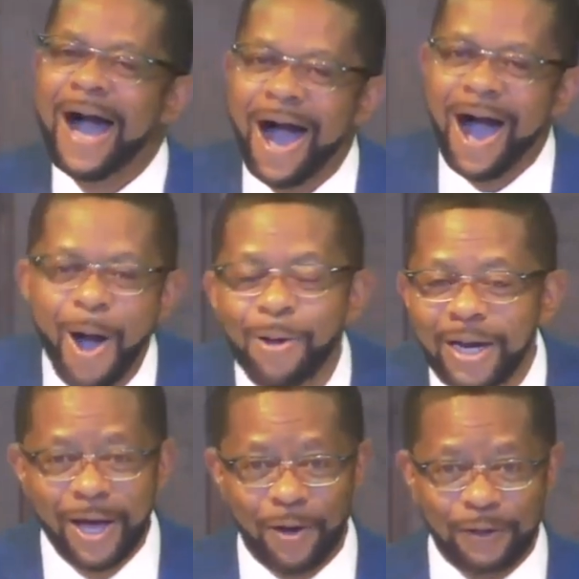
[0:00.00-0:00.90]
A
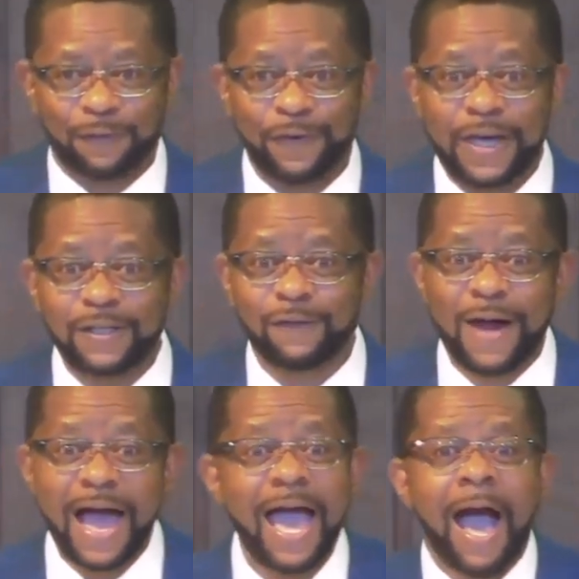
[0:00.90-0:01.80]
Holy Ghost fish
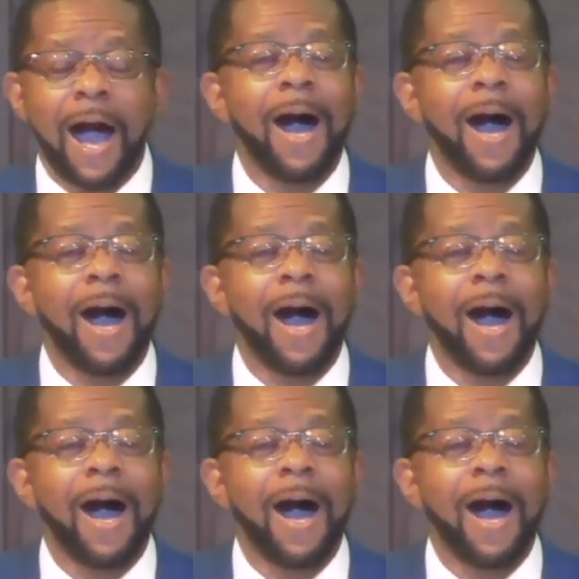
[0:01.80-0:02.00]
fry.